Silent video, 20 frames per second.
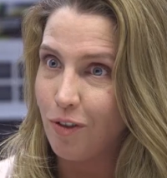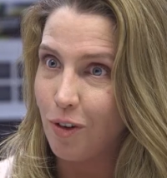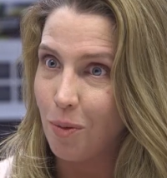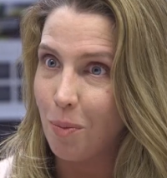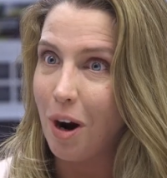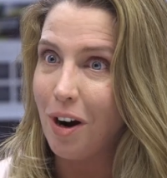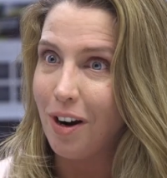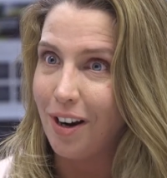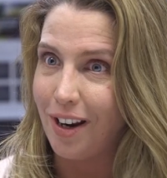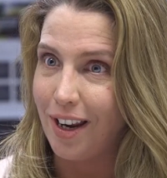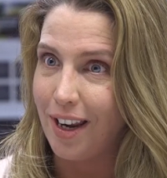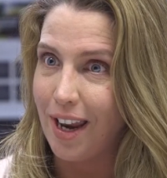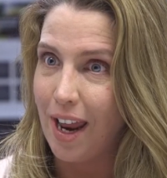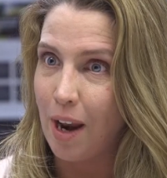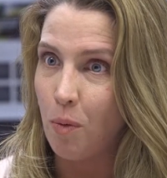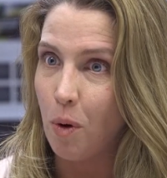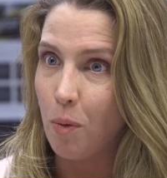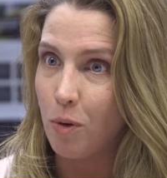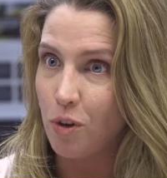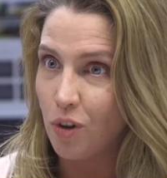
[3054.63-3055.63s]
for marketing.
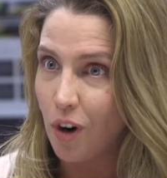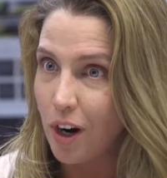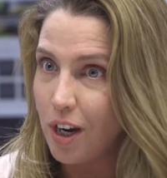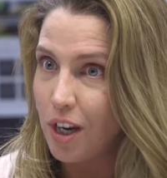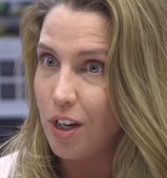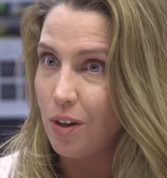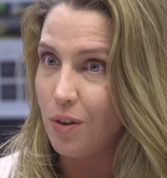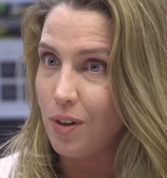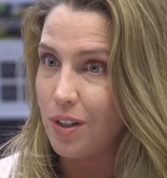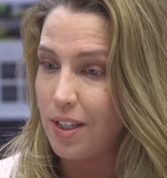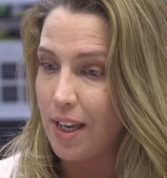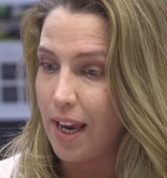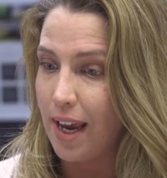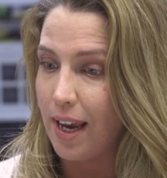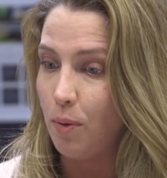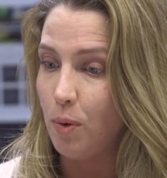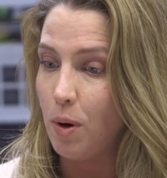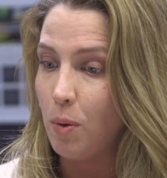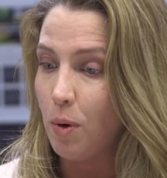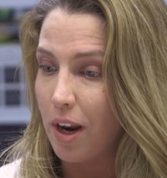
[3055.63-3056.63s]
And what we're trying to do is
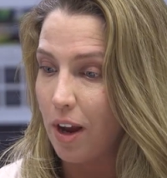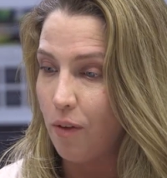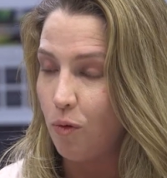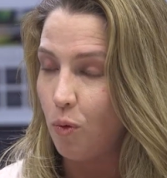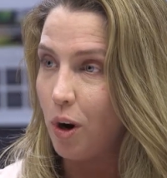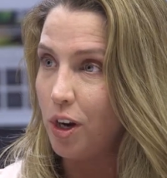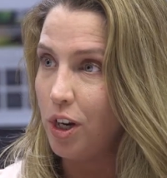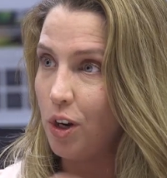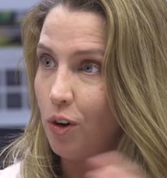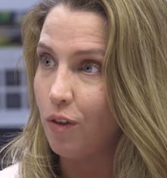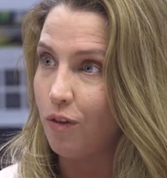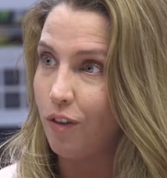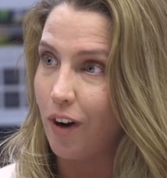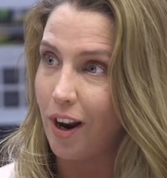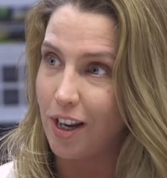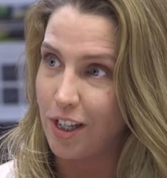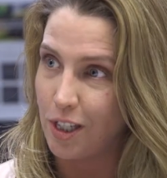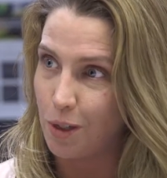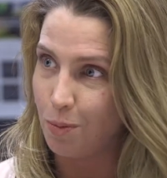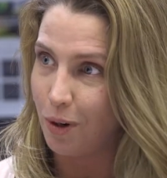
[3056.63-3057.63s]
say, we want to have one
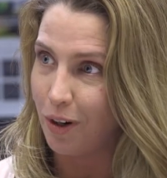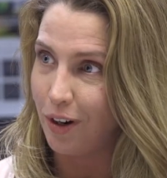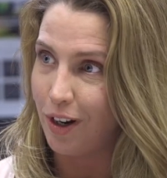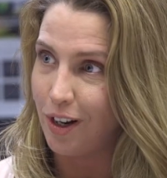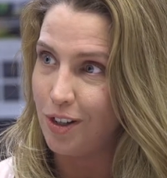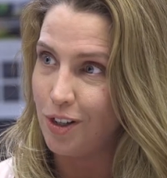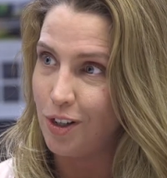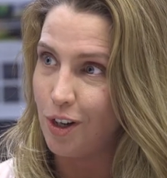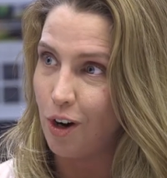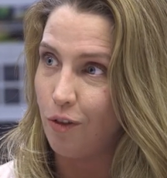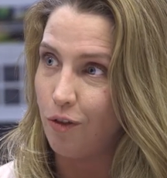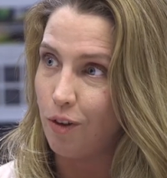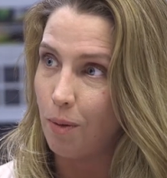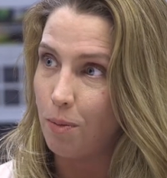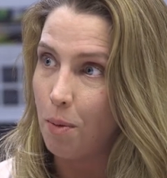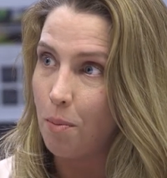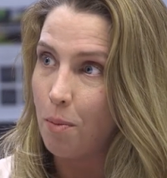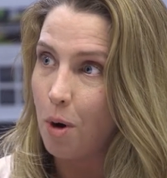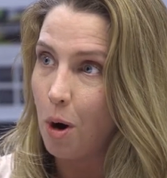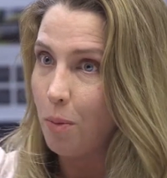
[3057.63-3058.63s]
unified experience. So from
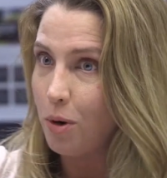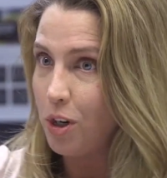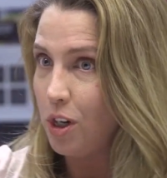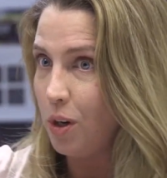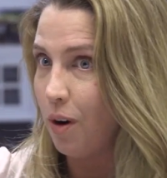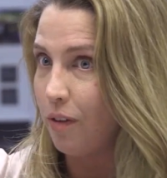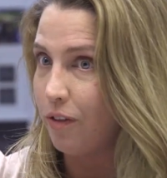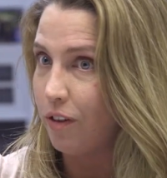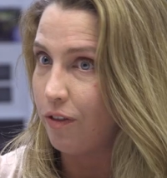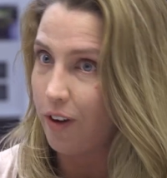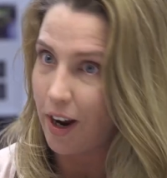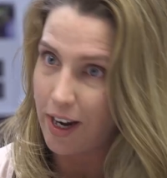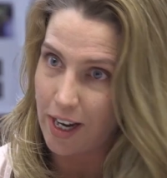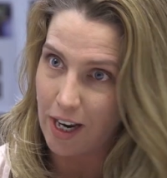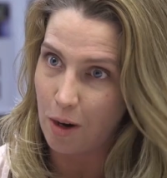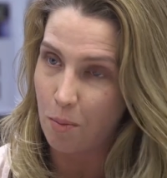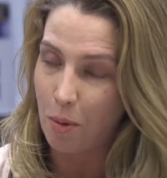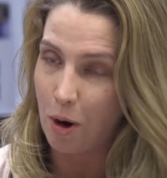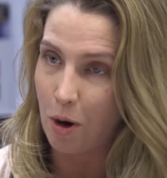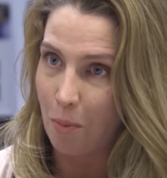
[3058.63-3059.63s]
the moment you ever find
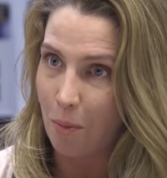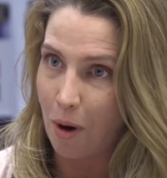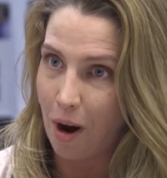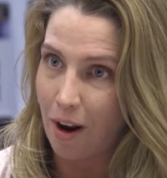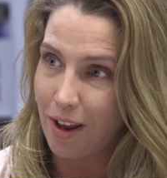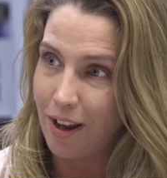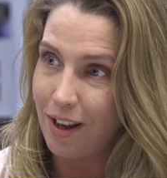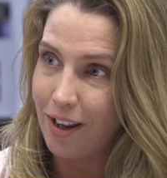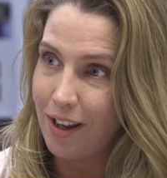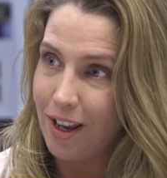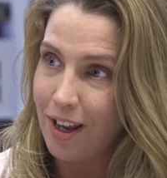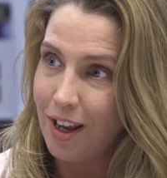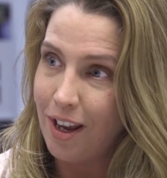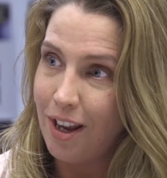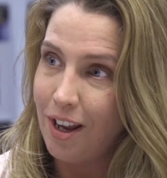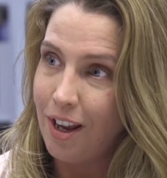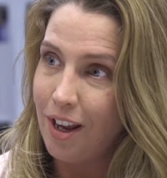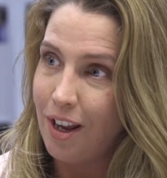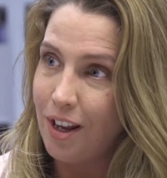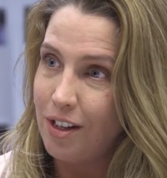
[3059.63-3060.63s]
out about Omada
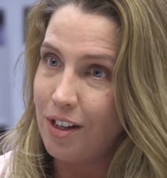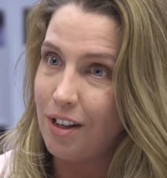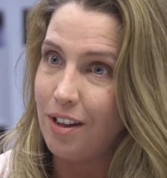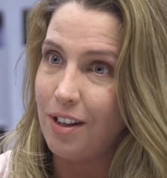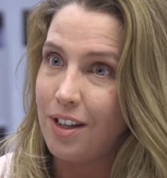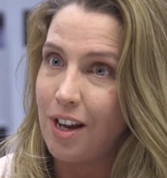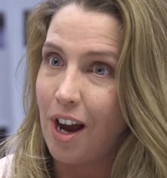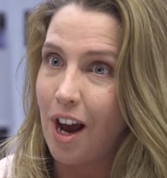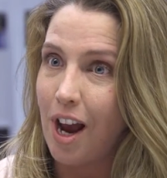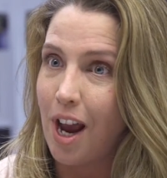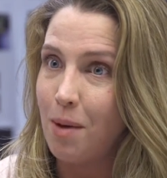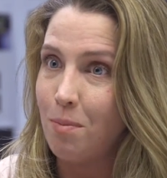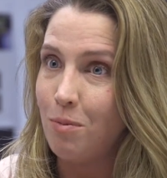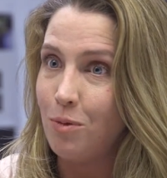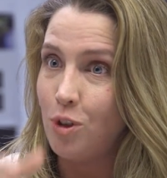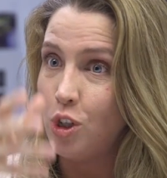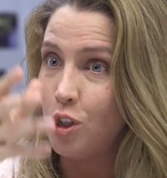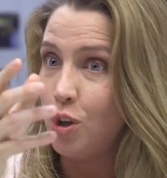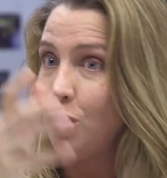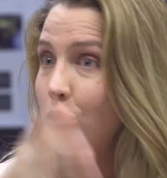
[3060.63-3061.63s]
to the time
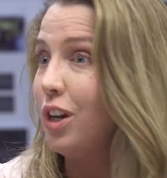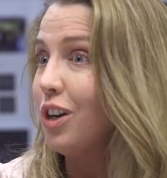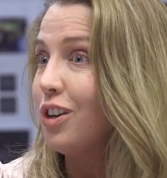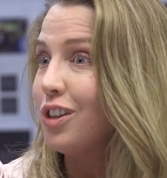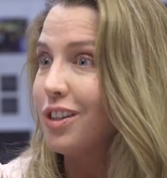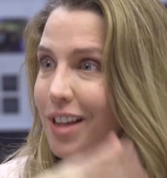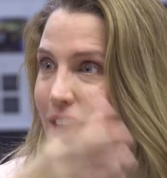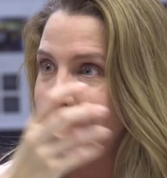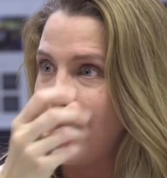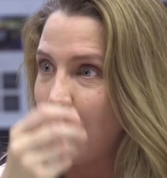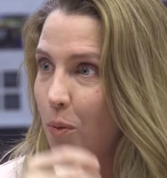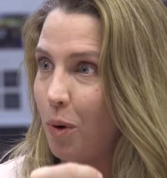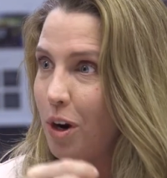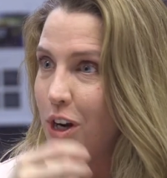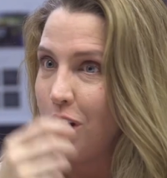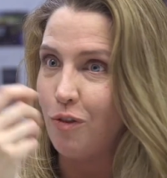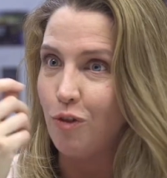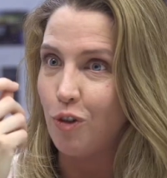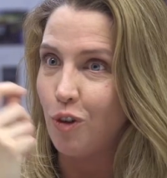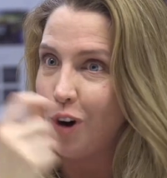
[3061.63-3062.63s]
2 years later when
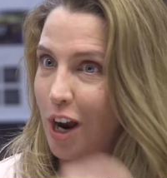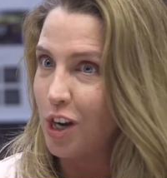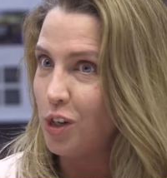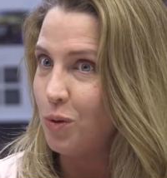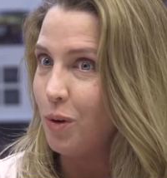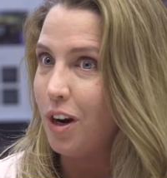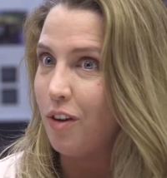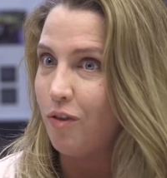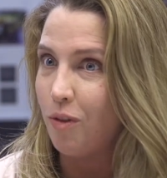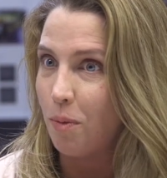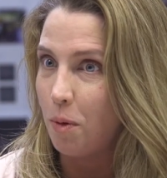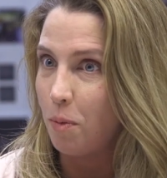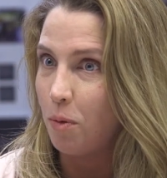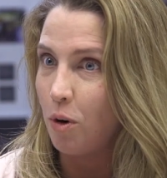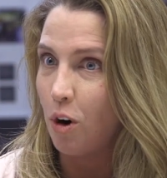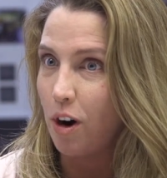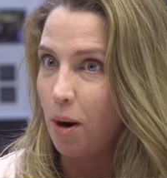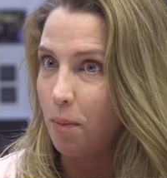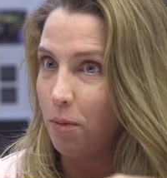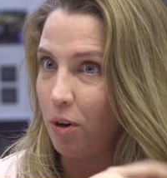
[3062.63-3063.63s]
you've graduated from the
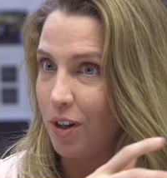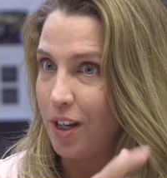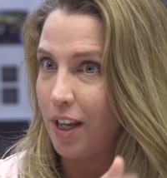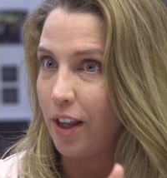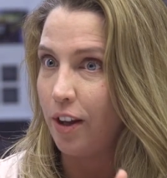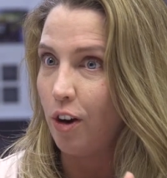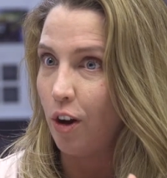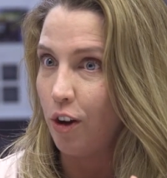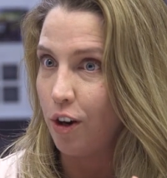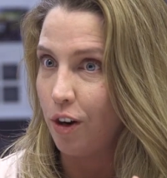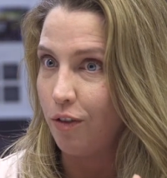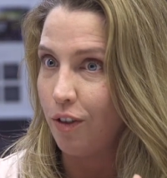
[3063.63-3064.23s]
program and you're telling all your